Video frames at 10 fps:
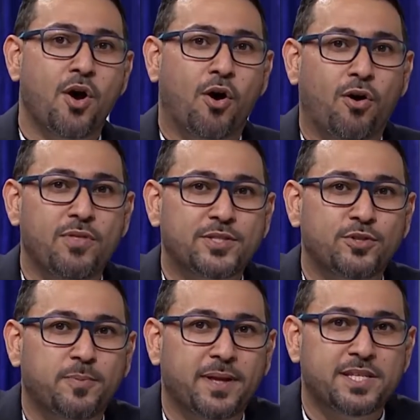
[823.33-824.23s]
All that
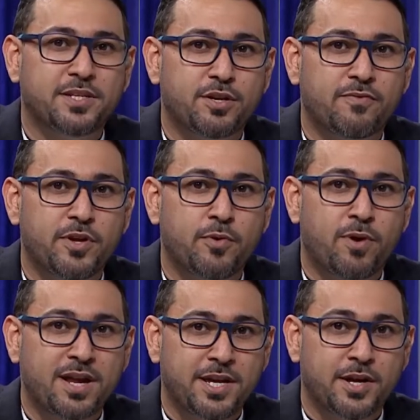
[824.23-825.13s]
took place in an interview
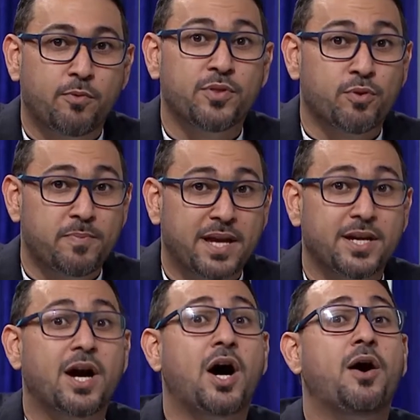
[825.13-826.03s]
right here with
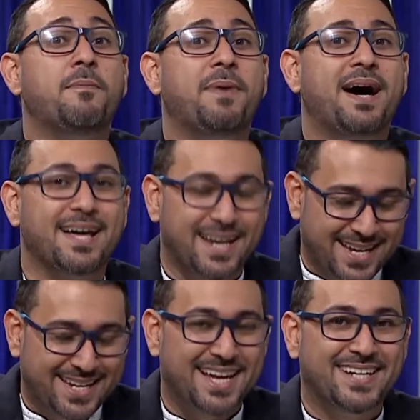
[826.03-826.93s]
Rebecca on
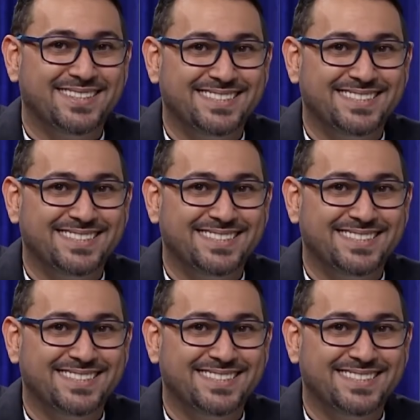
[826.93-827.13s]
Bahrain Now.